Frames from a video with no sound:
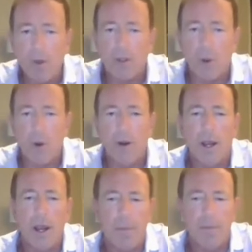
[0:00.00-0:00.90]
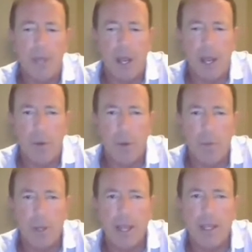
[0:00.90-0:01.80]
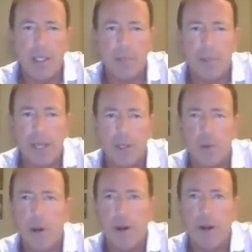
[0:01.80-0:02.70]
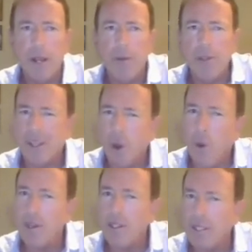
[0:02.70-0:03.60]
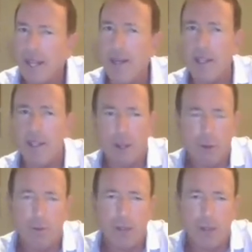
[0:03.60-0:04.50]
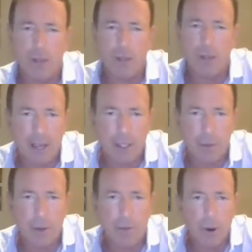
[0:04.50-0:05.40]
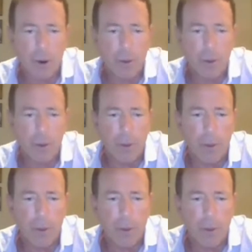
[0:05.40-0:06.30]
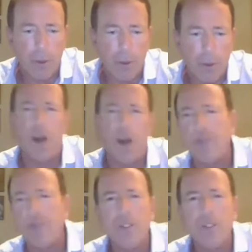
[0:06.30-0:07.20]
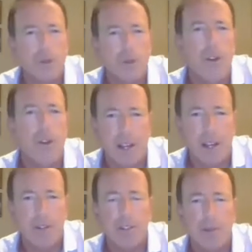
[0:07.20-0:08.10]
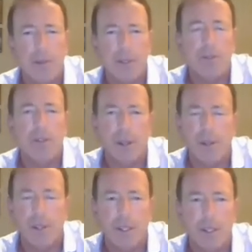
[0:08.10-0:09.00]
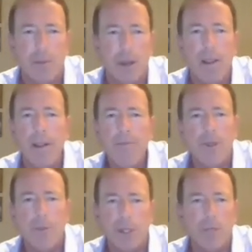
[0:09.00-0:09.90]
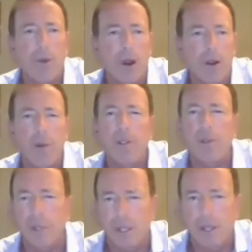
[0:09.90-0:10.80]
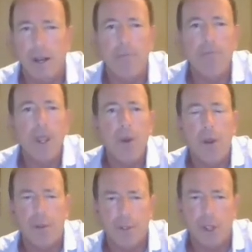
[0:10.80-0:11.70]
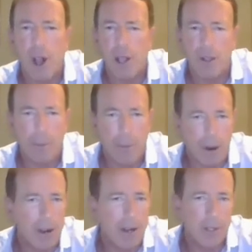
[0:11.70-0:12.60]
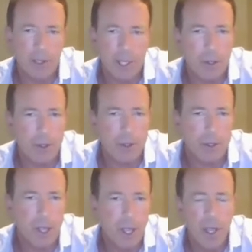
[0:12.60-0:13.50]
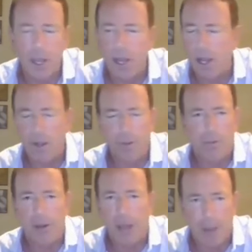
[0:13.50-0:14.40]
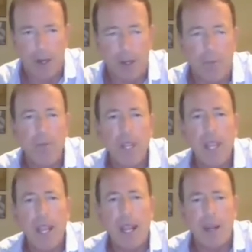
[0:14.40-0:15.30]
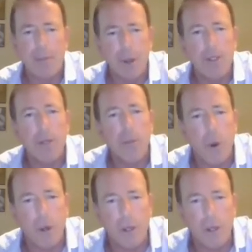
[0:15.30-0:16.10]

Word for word: so we're um, uh, we're playing in a space where really no one has done anything with flavored tequilas before. There have been a few off SKUs here and there, so, but for the most part, no one's really done it. We have a chocolate, a berry, and a citrus. Uh, they're phenomenal, and most importantly, the